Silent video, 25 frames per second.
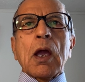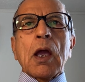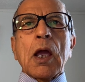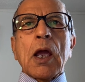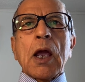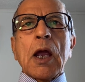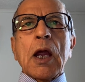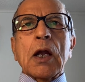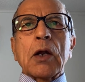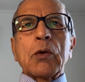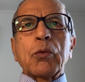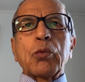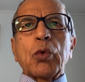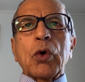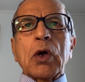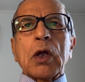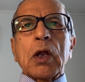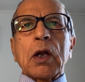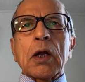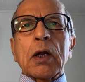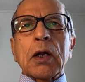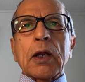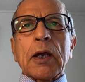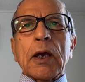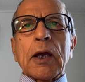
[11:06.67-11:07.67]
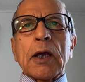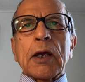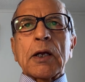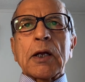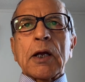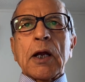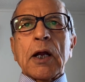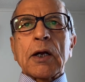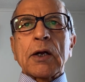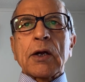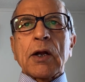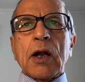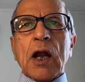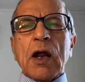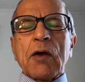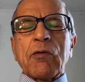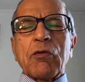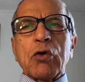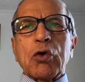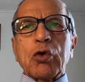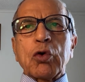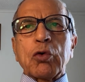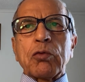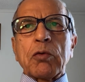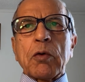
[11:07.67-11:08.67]
And when Cain had
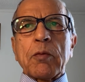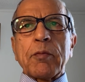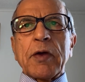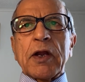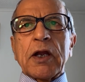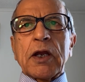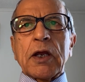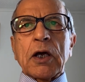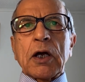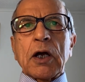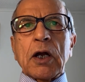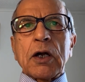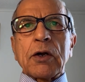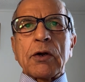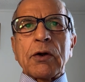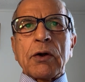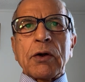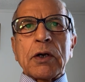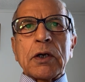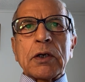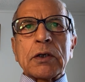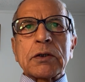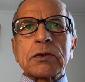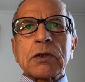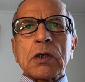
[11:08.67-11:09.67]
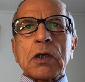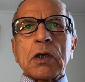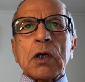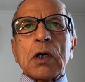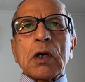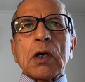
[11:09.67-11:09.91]
traveled over many countries,